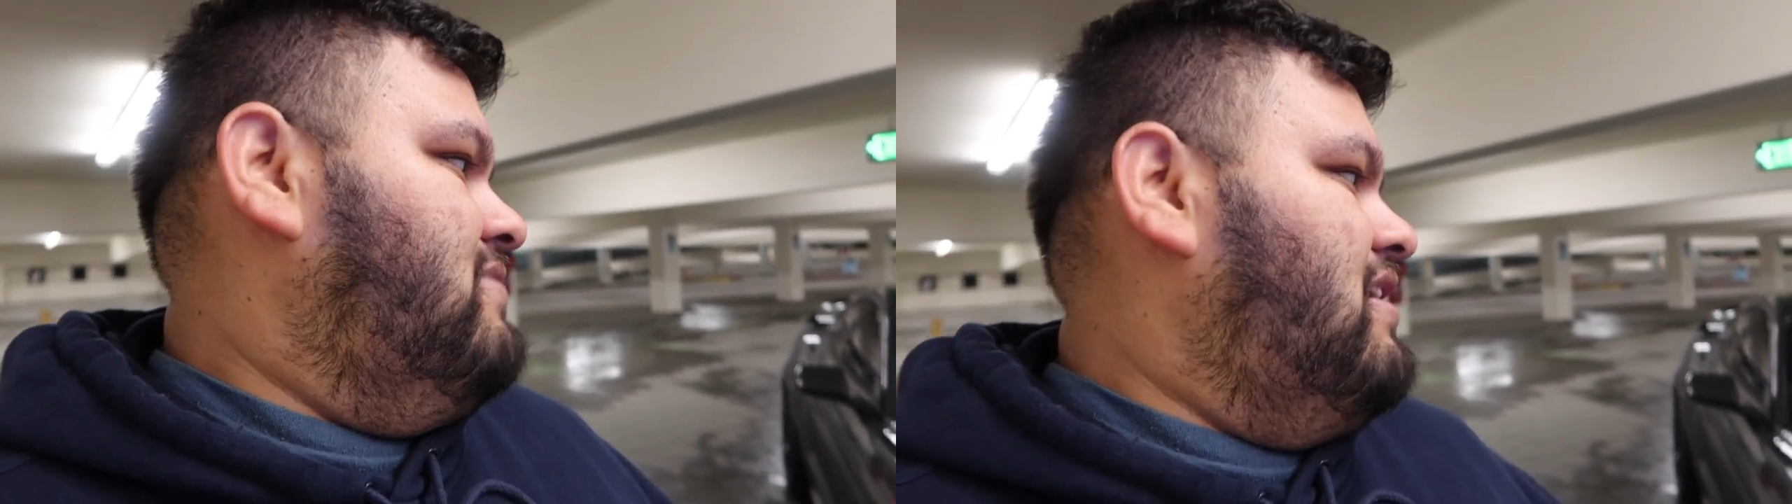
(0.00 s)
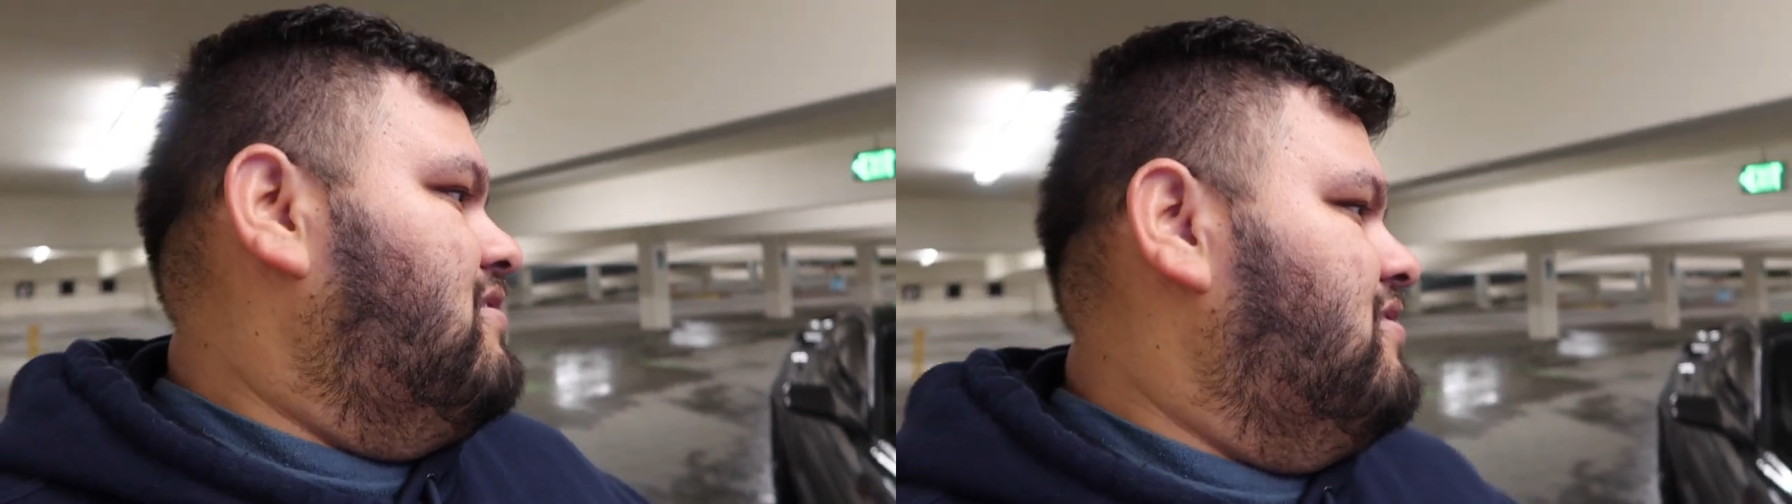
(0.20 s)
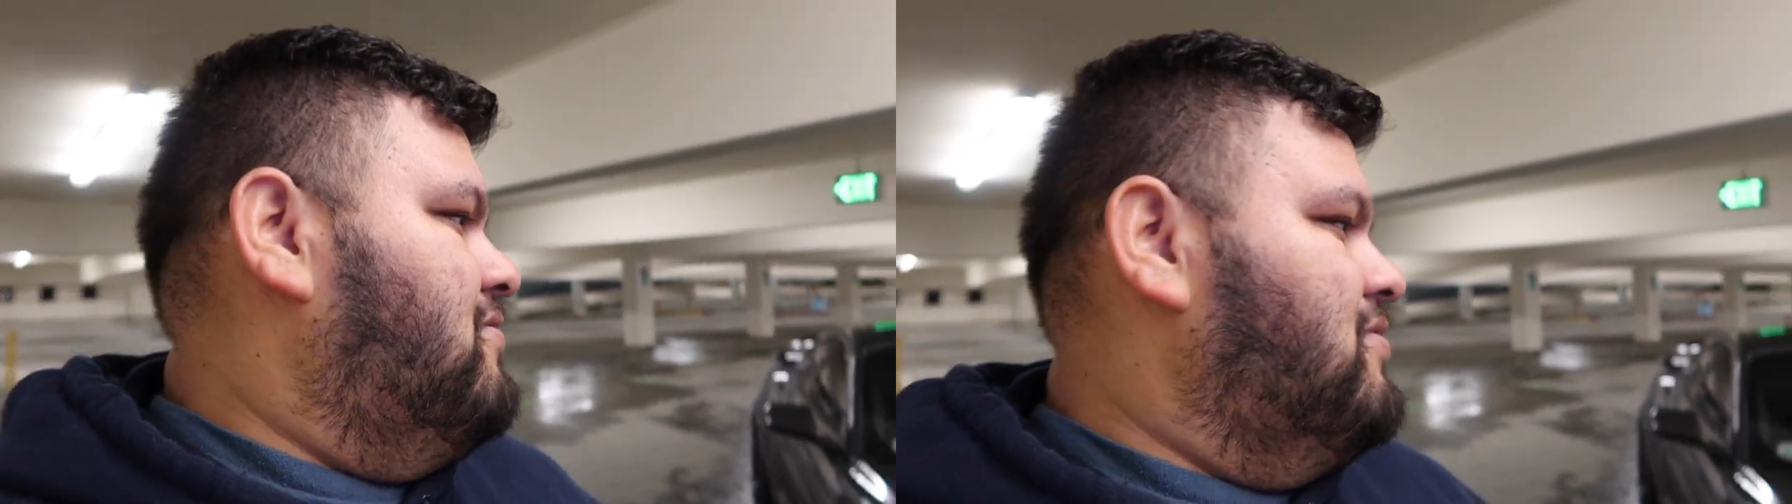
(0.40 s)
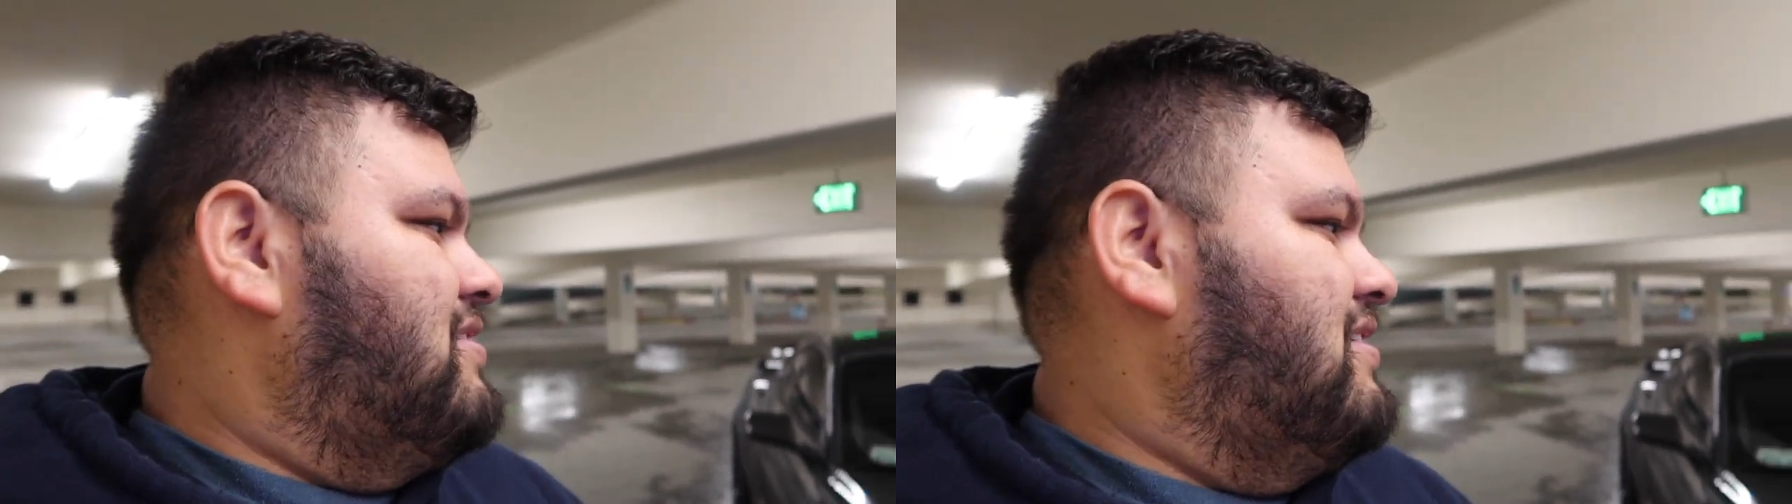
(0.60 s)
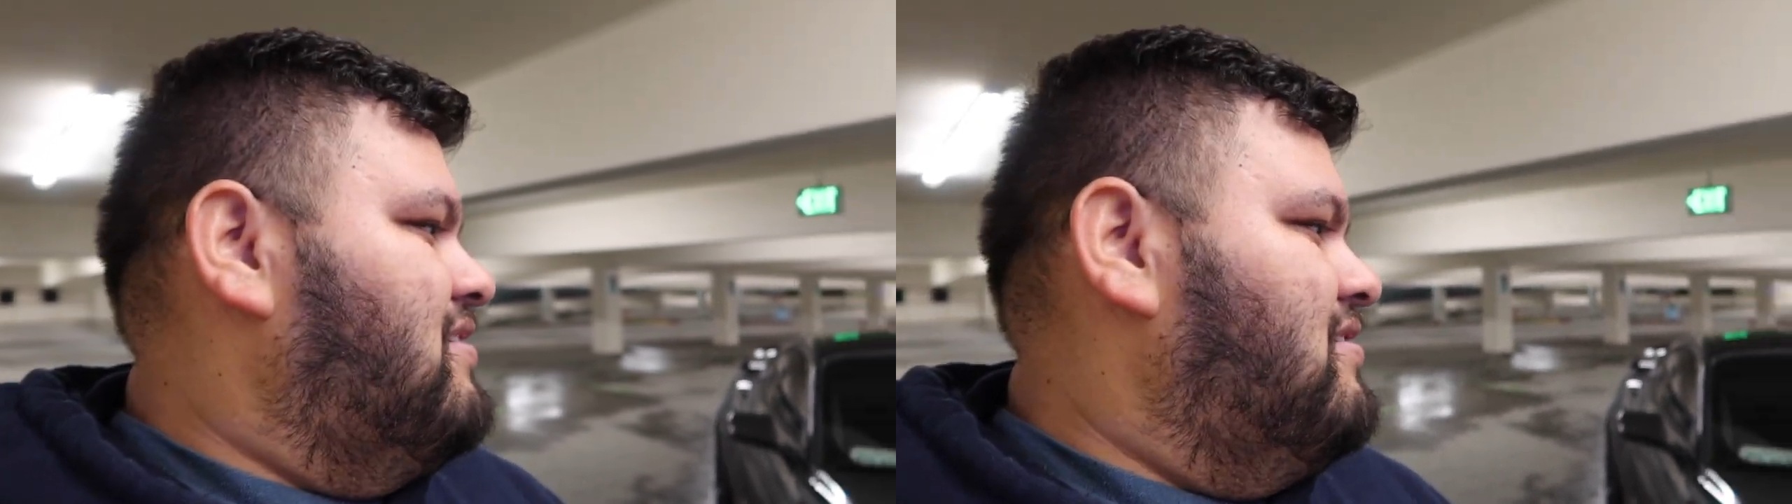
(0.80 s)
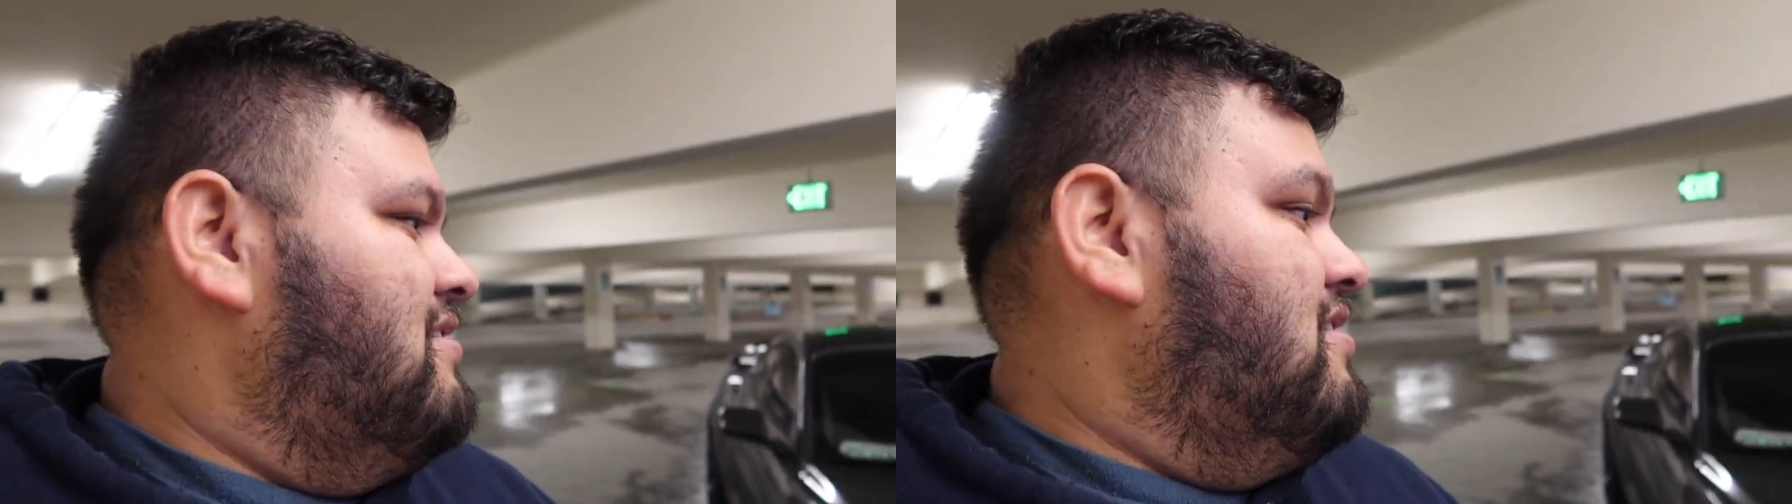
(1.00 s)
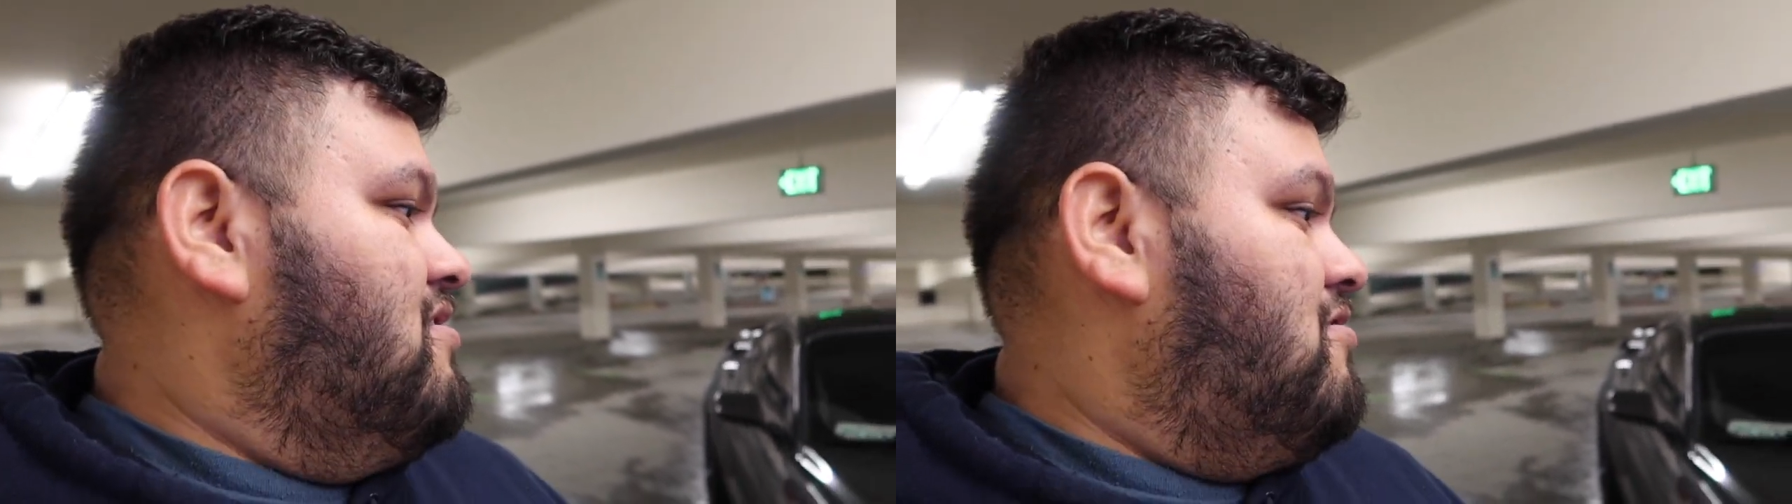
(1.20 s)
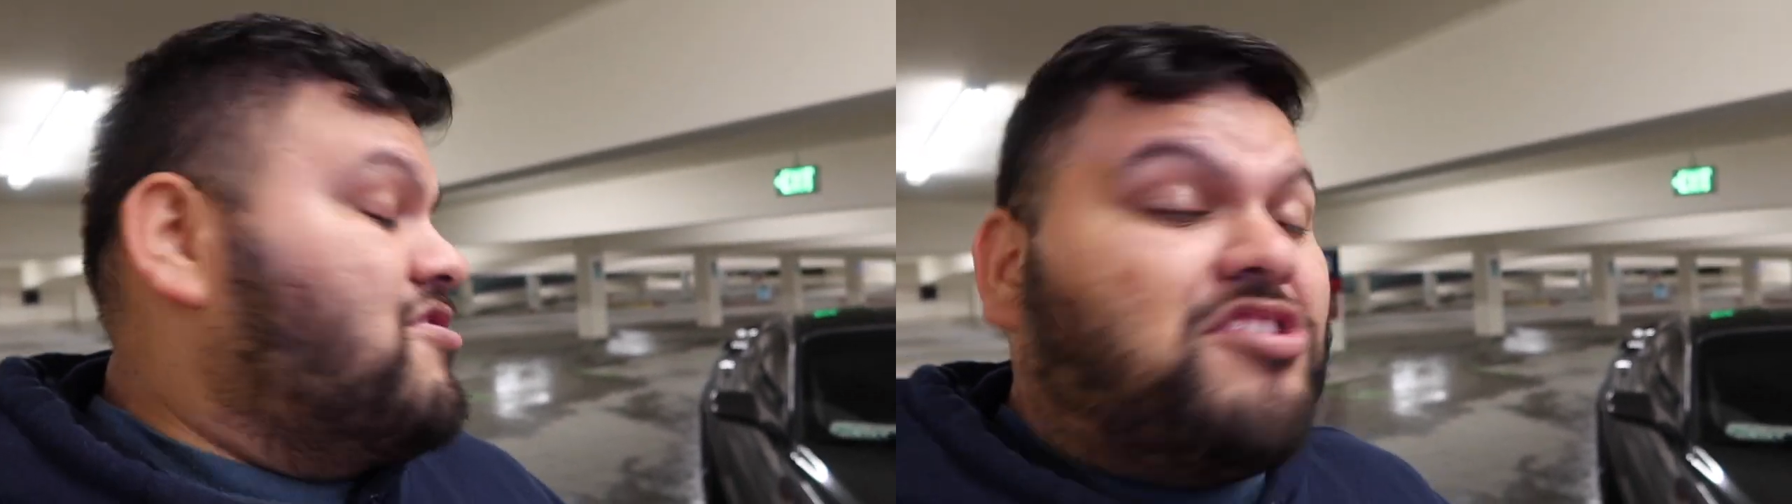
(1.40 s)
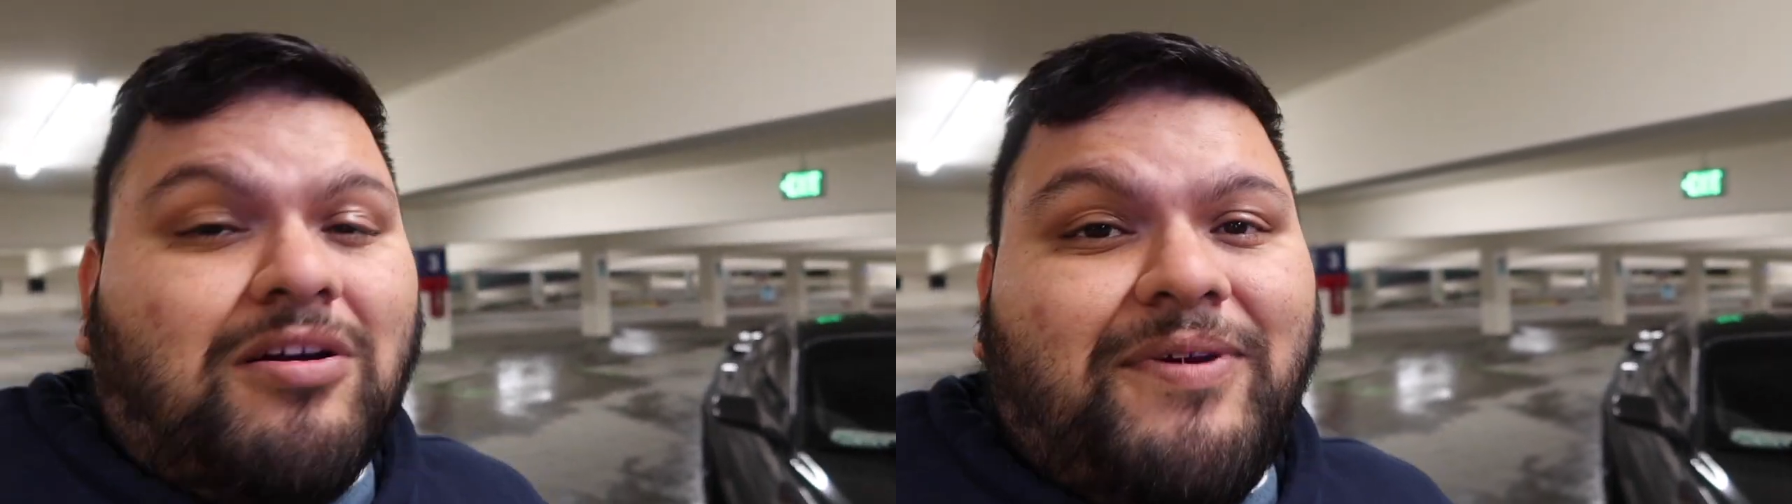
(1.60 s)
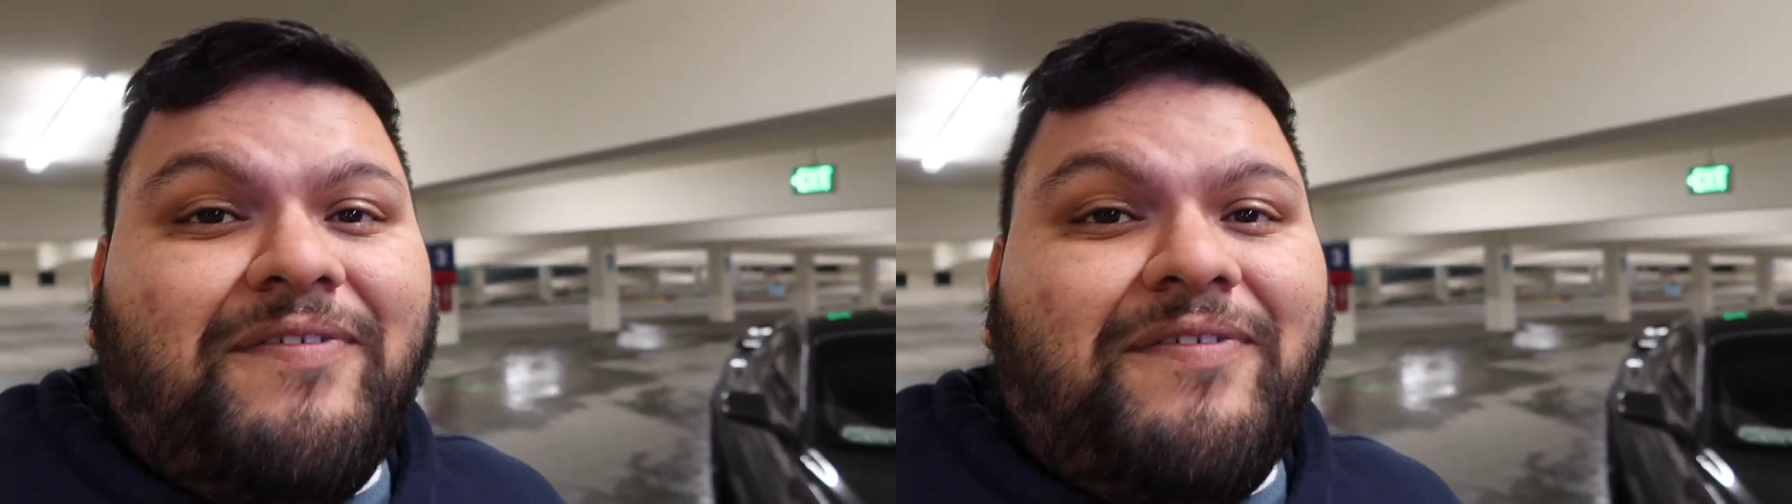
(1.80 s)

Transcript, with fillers: I don't know, we'll see. Or Shelby